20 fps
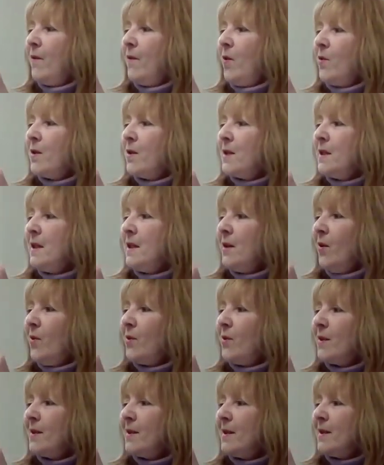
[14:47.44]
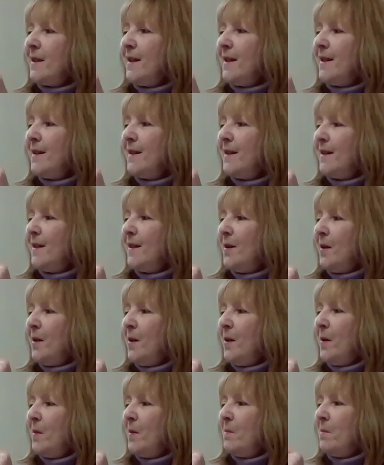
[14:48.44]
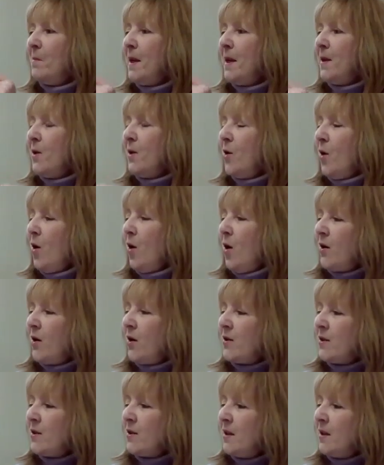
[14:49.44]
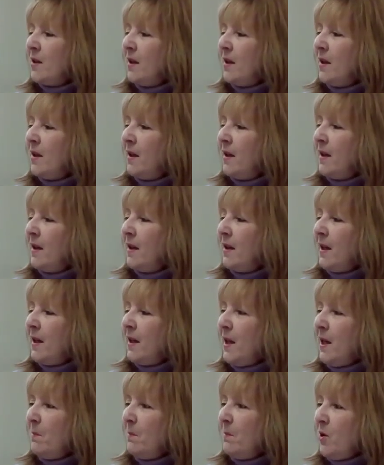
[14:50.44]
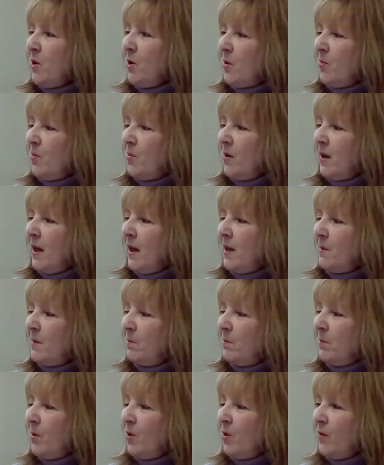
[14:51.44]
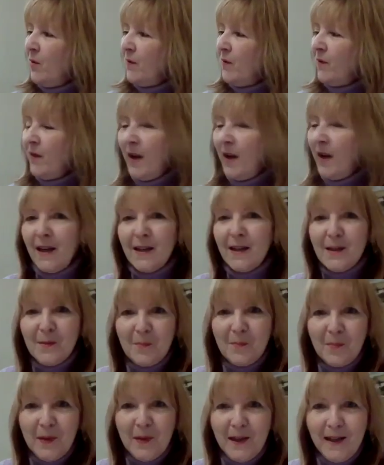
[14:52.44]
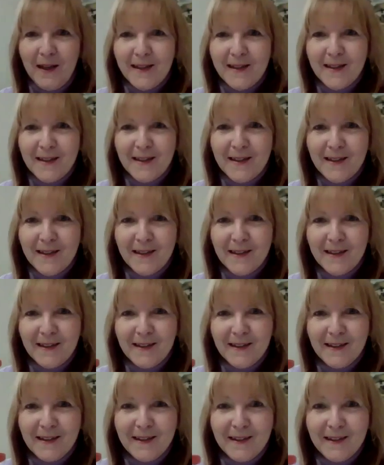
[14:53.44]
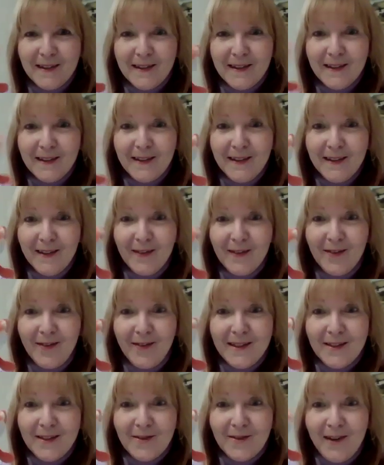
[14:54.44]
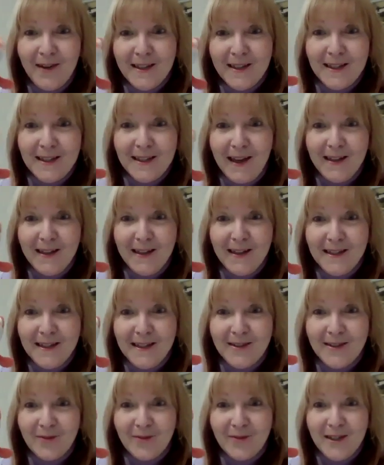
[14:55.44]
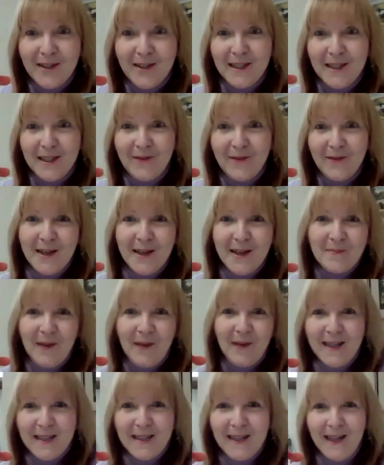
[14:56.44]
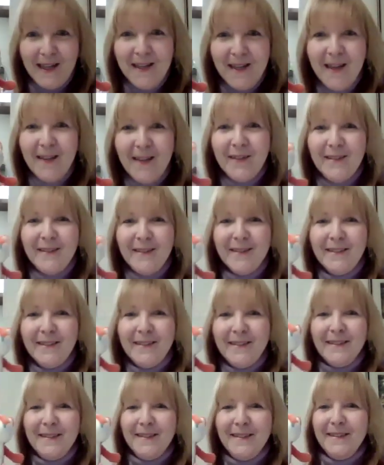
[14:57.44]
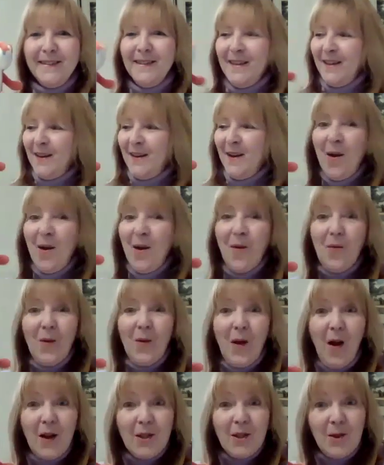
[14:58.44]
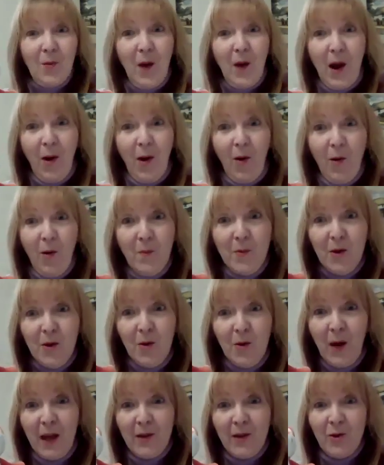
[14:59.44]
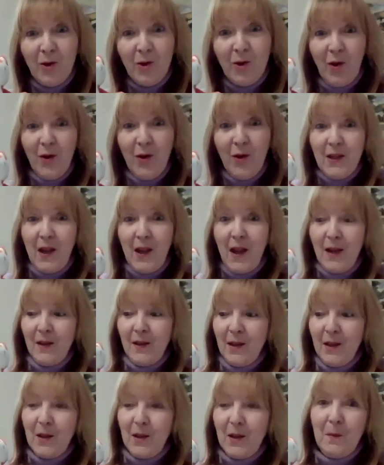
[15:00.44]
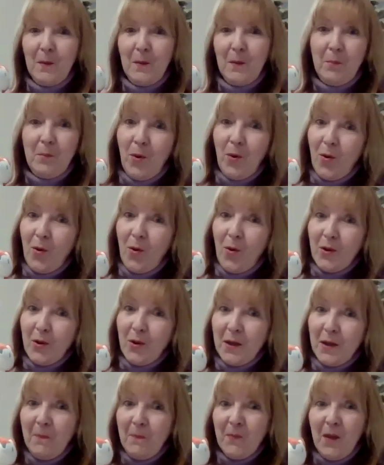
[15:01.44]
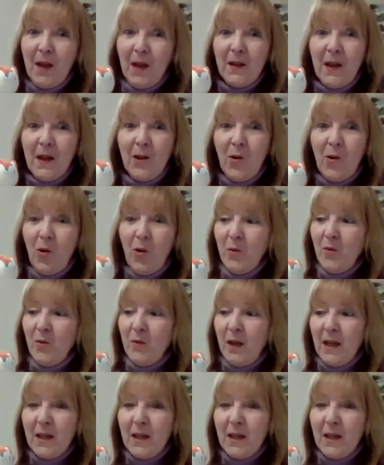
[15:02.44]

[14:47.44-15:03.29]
Foxy Loxy, may God keep you in perfect peace. Oh, he's so excited to receive his blessing. Well, so I hope you enjoyed that little book, and I hope you